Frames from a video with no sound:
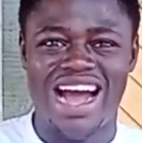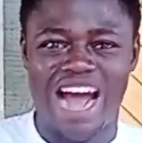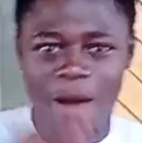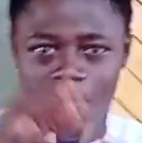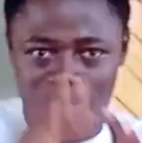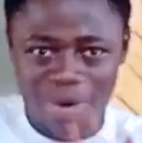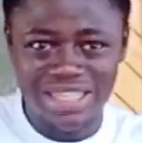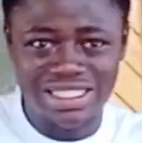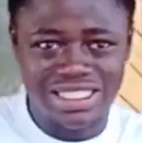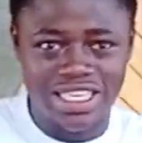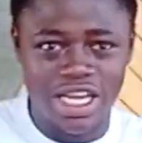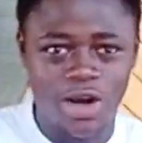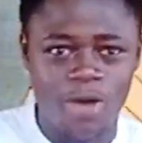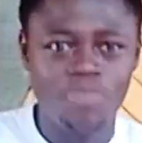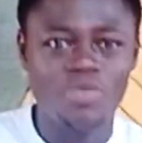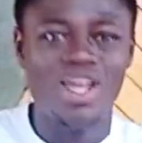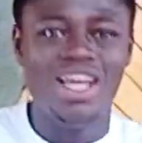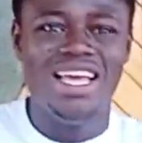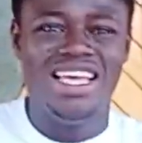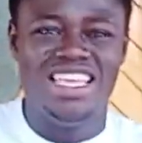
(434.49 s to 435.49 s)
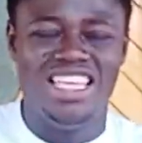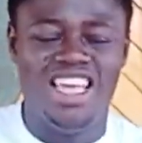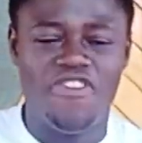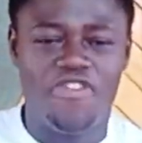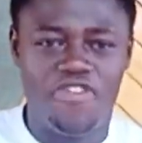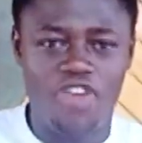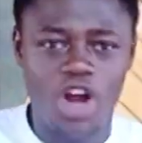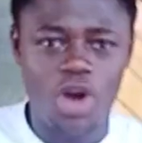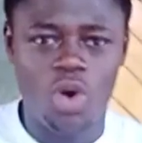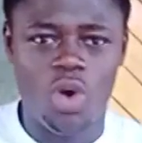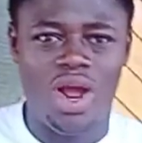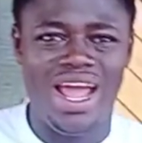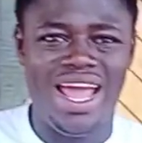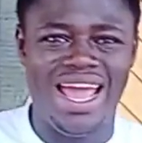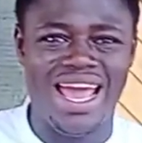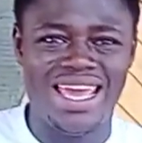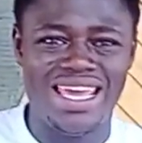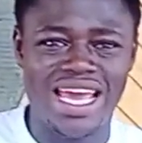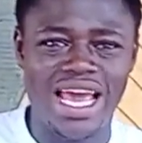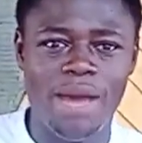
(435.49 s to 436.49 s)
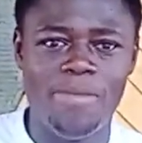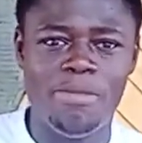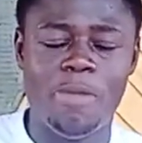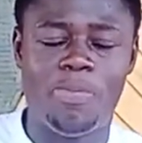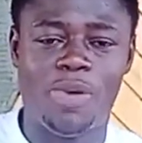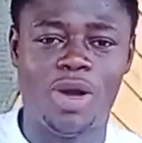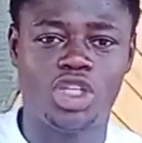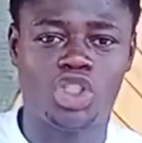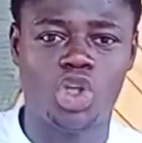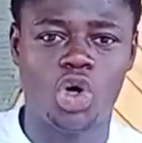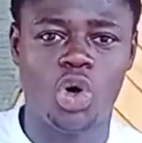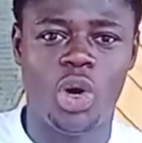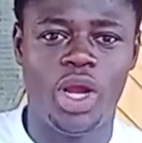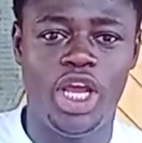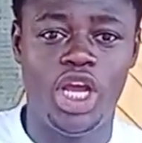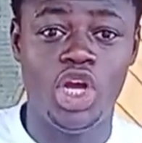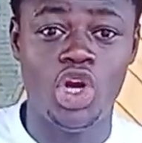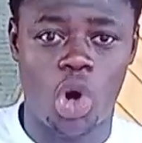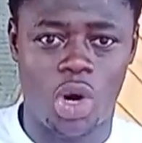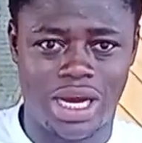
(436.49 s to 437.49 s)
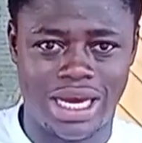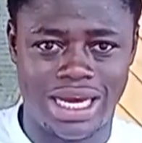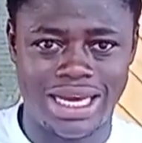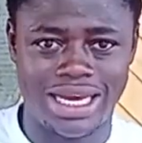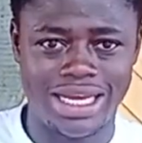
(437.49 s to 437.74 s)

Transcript: A branch, your friend, a year, the patrol, Enoch.